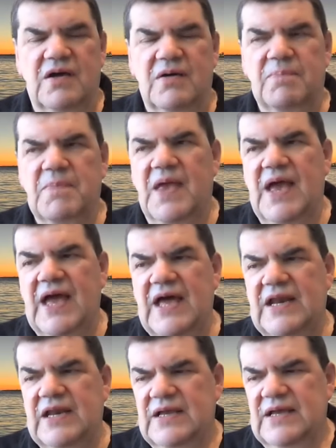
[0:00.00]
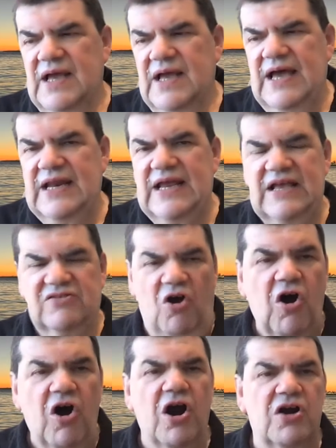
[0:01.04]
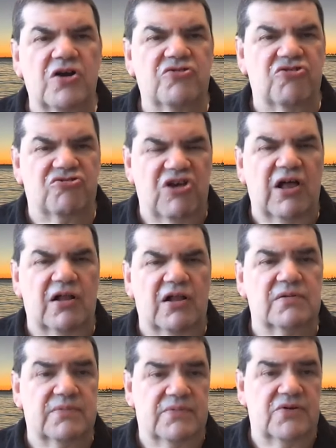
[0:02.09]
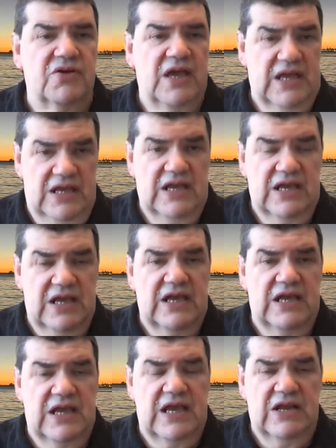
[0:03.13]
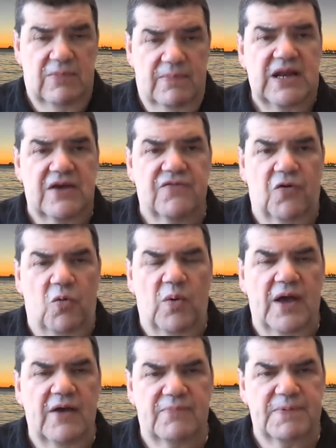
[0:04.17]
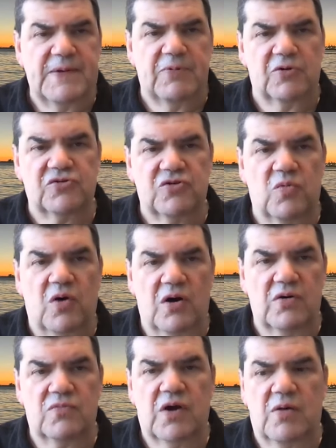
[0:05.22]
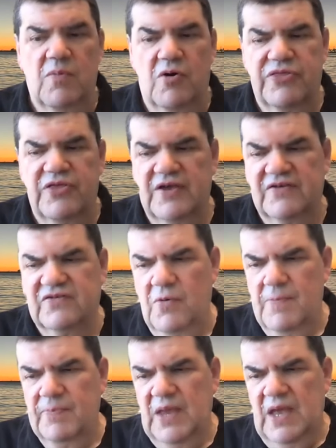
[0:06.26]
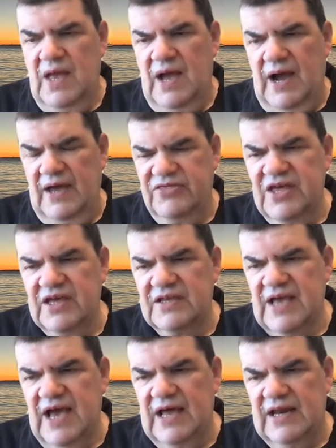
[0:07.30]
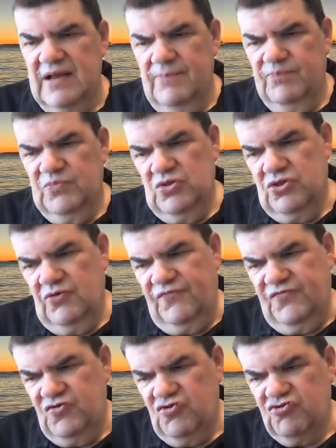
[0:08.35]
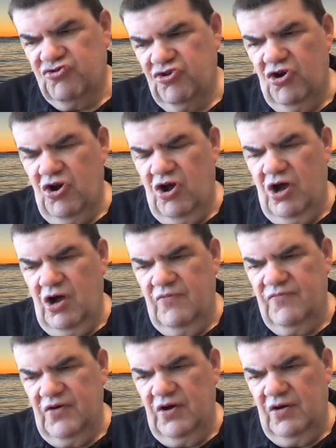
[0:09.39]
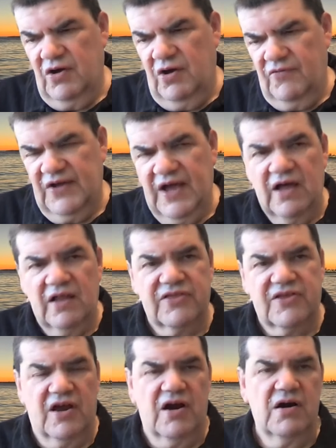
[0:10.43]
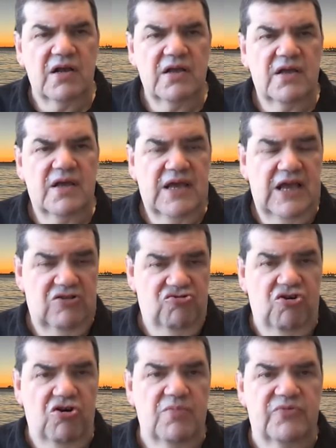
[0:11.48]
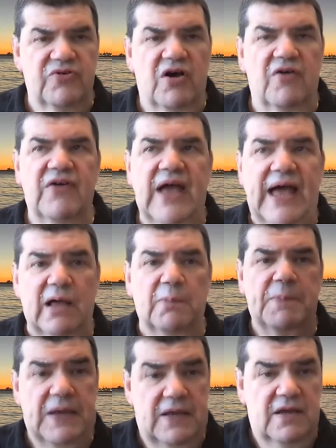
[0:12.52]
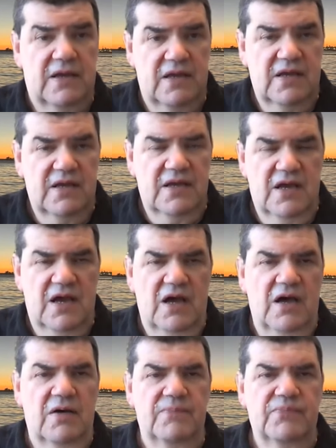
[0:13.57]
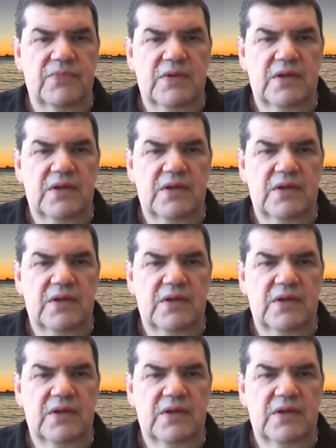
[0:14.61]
um, and and it's hard to tell in a meaningful way of people to wear more things. So, I think that the future of uh, of healthcare in terms of helping um,